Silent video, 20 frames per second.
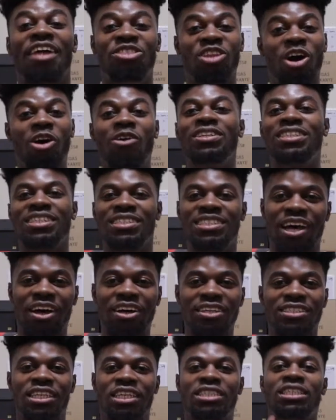know what the
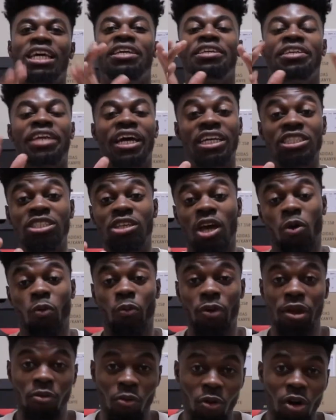title says, and yes,
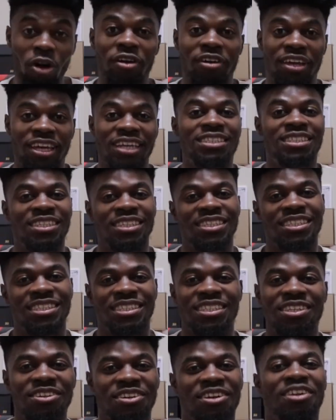we will get to the
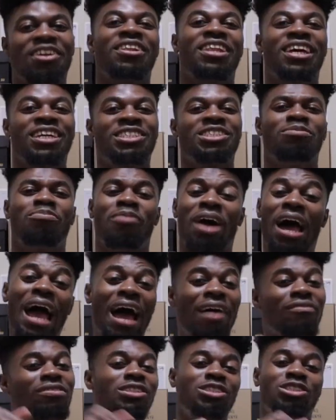sneaker collection, but I
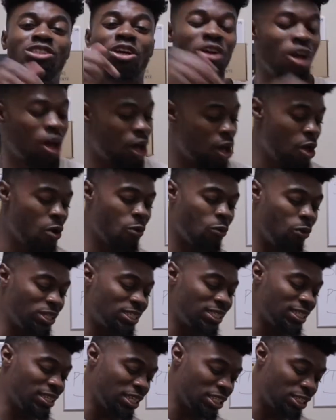have to show y'all
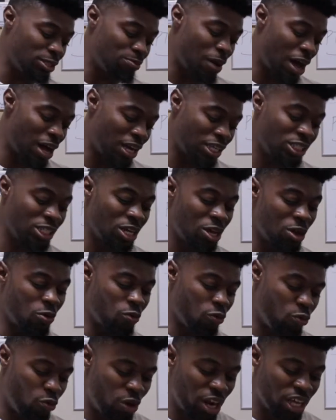what's in this box
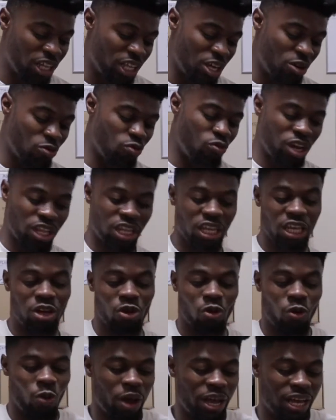really
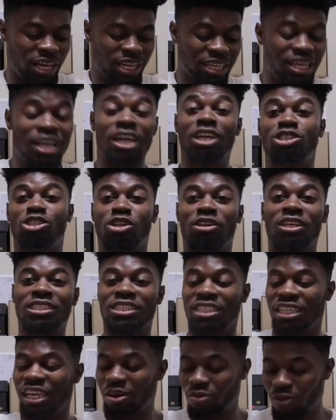quick. So let's
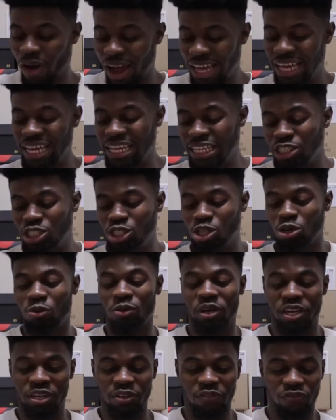get right into
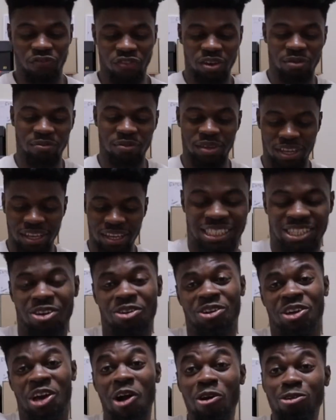it, you feel me? So
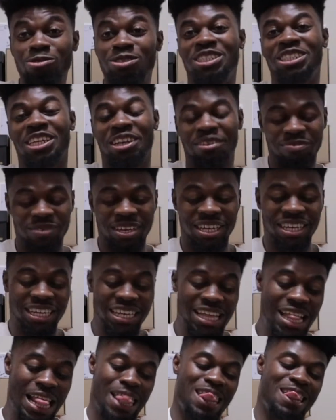GOAT sent me
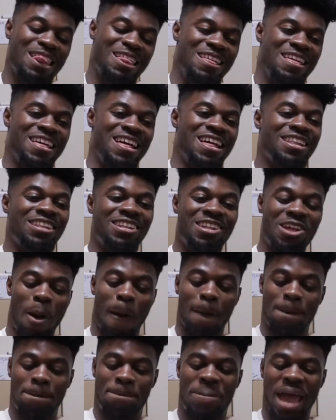a
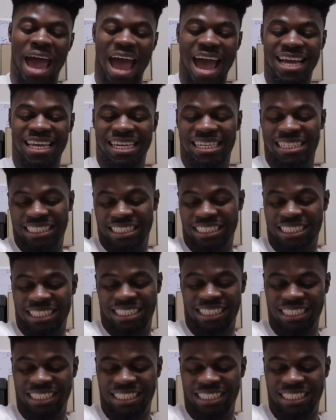little package.